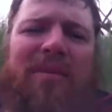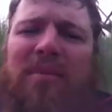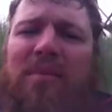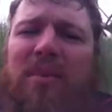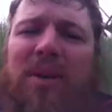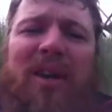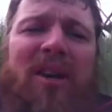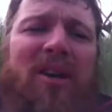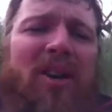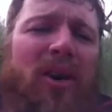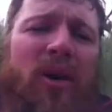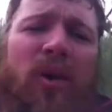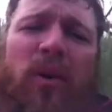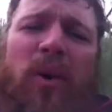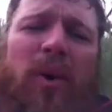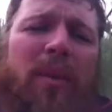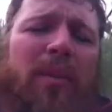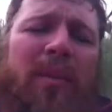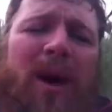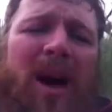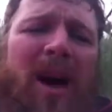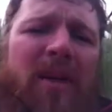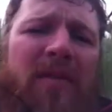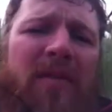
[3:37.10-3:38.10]
Peter, who we
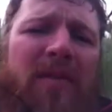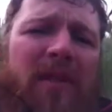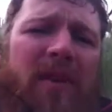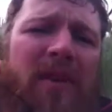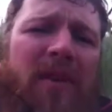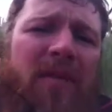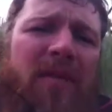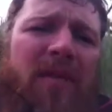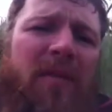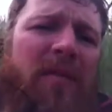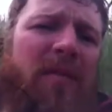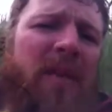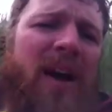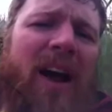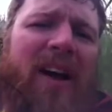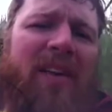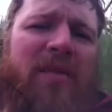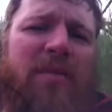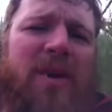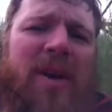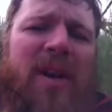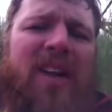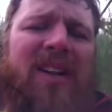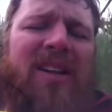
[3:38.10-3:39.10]
met for
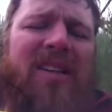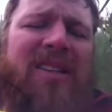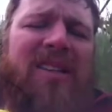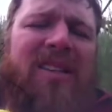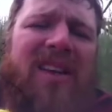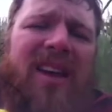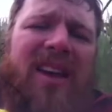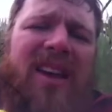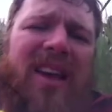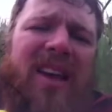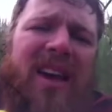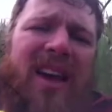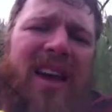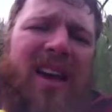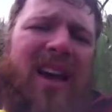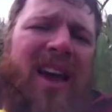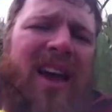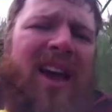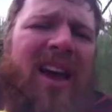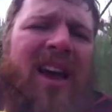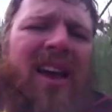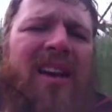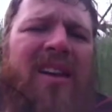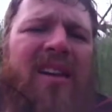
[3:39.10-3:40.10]
5 minutes, and
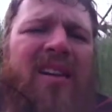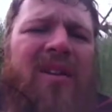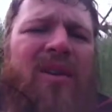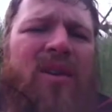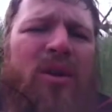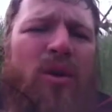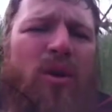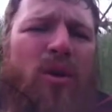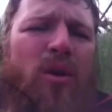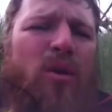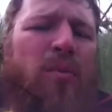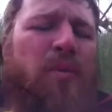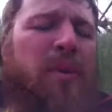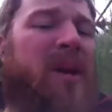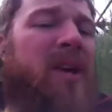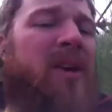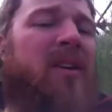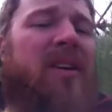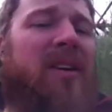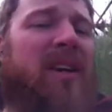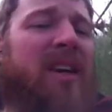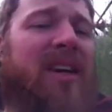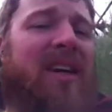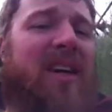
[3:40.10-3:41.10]
Ann, who
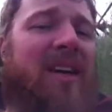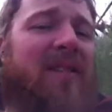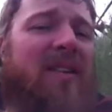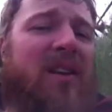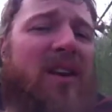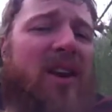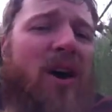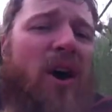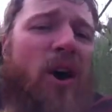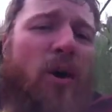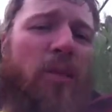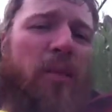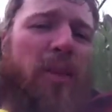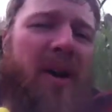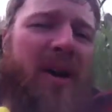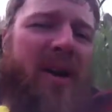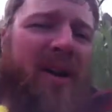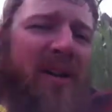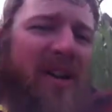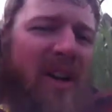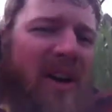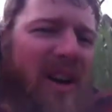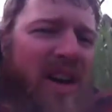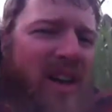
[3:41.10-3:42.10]
Peter didn't even know, but
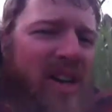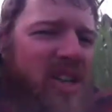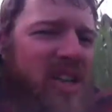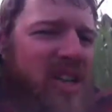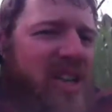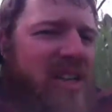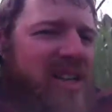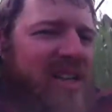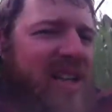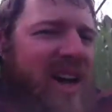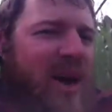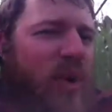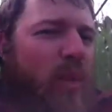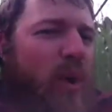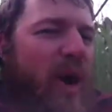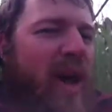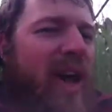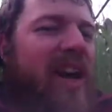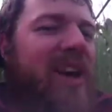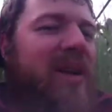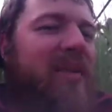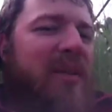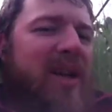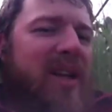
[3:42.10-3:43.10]
just
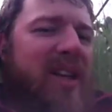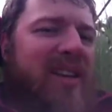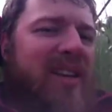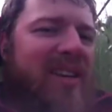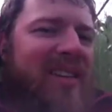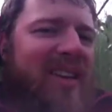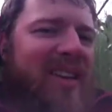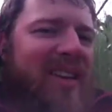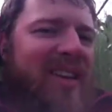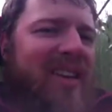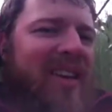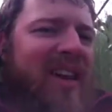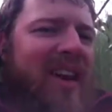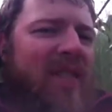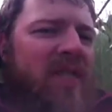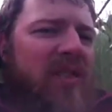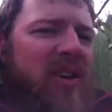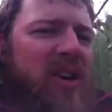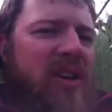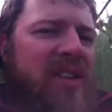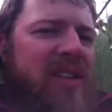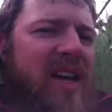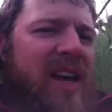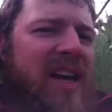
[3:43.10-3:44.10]
randomly, if
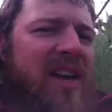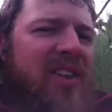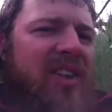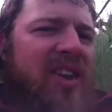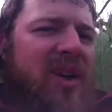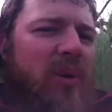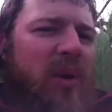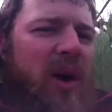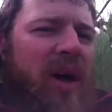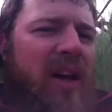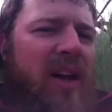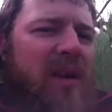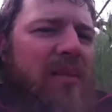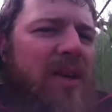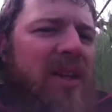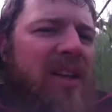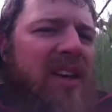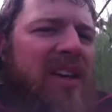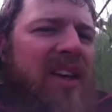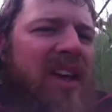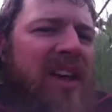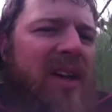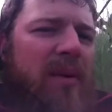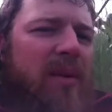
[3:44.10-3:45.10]
there's anything random in
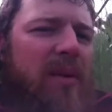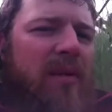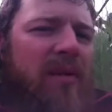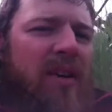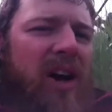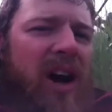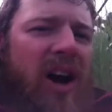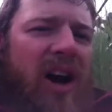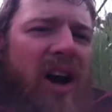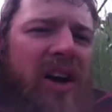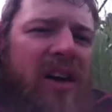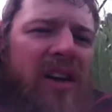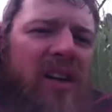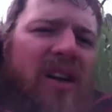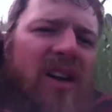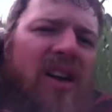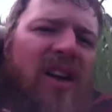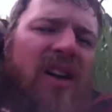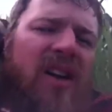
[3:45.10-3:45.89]
the kingdom of God,